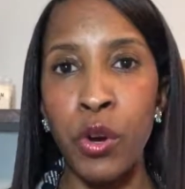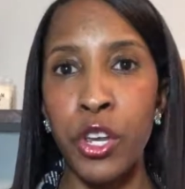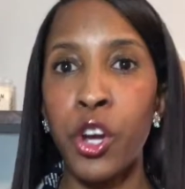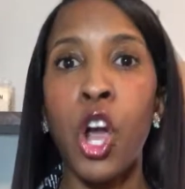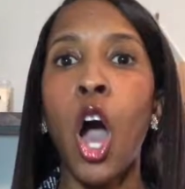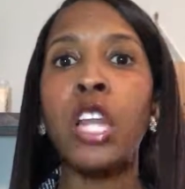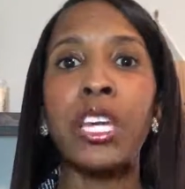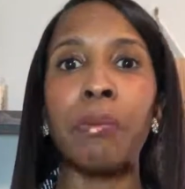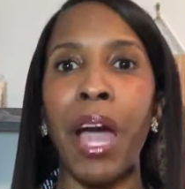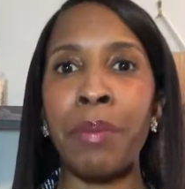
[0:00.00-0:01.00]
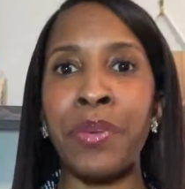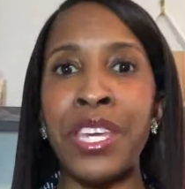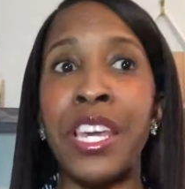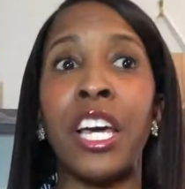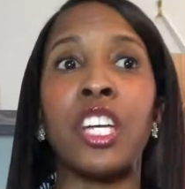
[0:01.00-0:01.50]
Your calling might
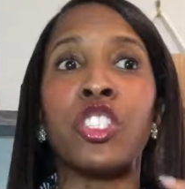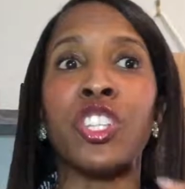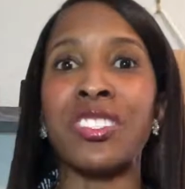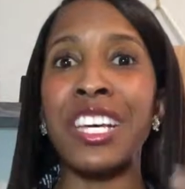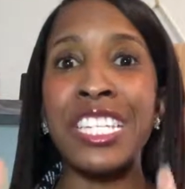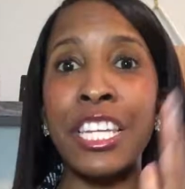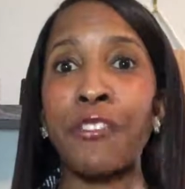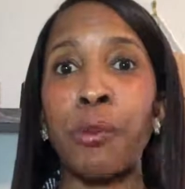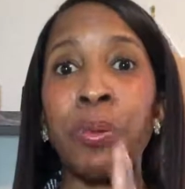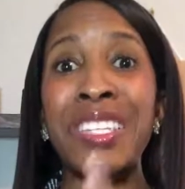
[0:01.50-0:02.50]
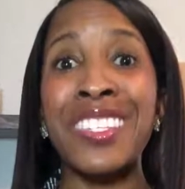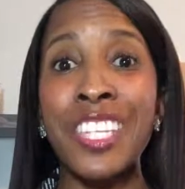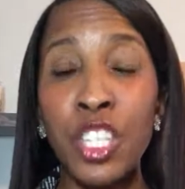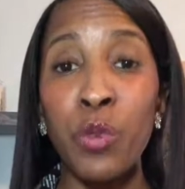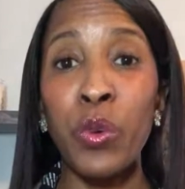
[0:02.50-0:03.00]
be just a different
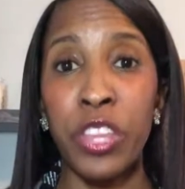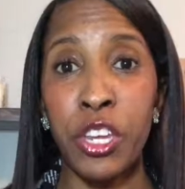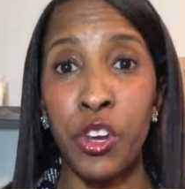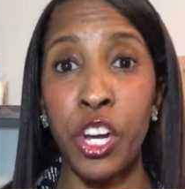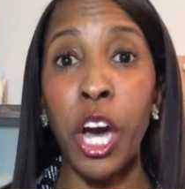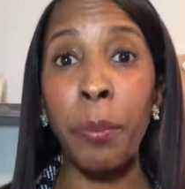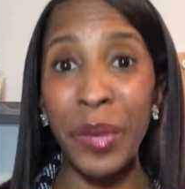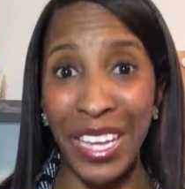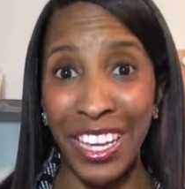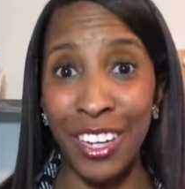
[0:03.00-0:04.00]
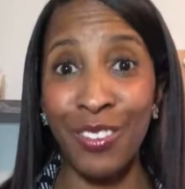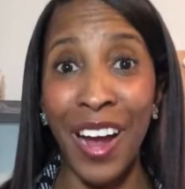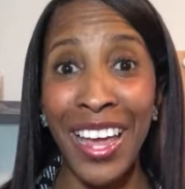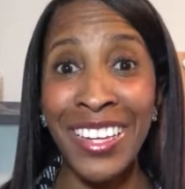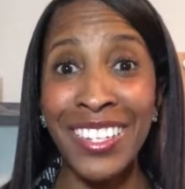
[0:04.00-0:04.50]
position within your company,
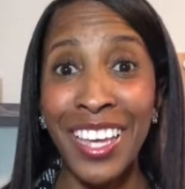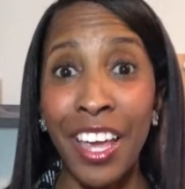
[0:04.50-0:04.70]
right?